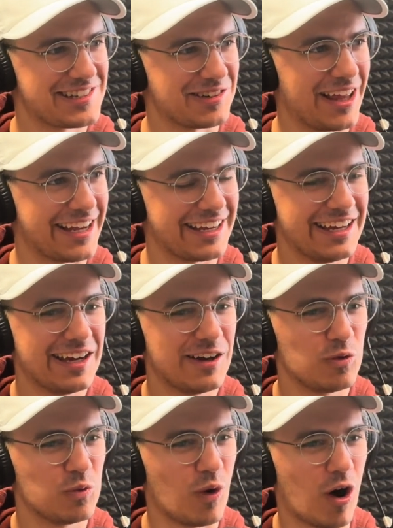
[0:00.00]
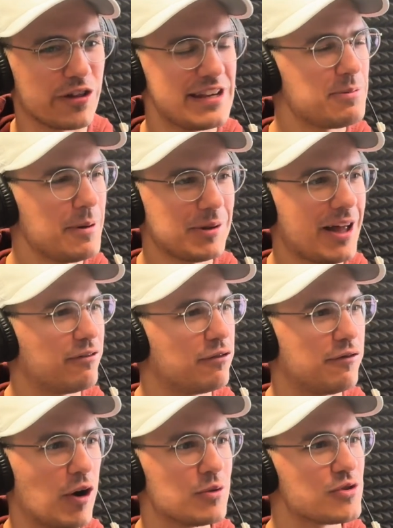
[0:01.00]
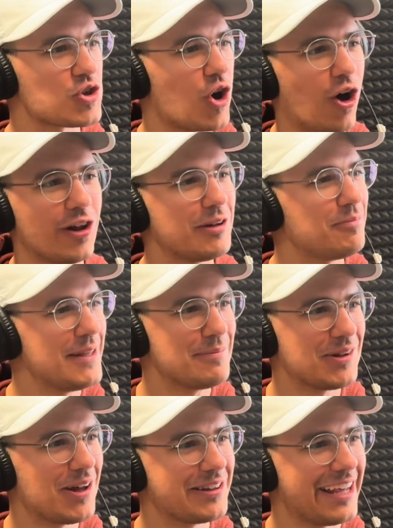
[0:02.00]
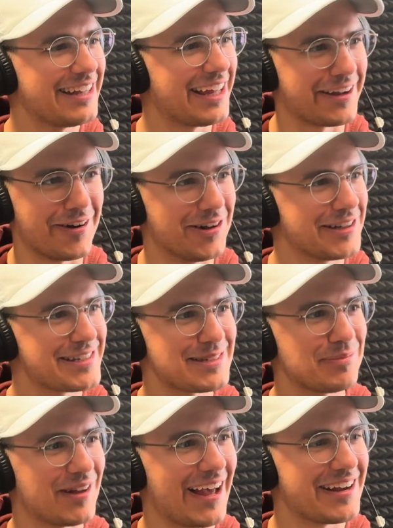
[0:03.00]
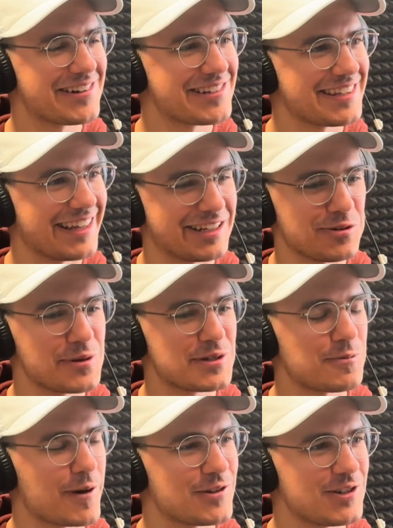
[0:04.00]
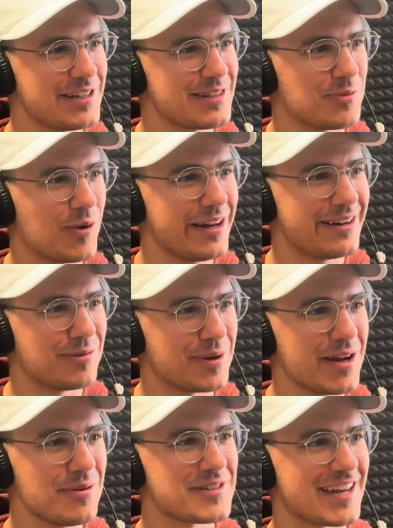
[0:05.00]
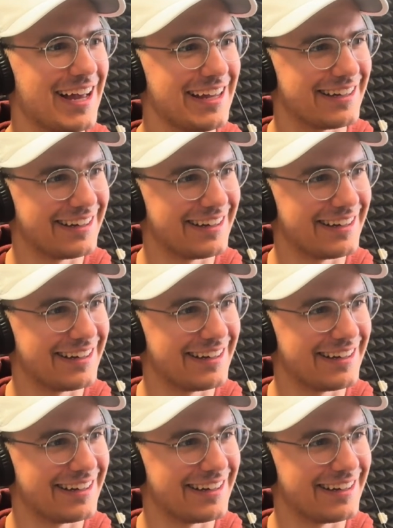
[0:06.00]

So like, are these people on phones calling people all day, like calling suppliers and like doing spreadsheets? What goes on?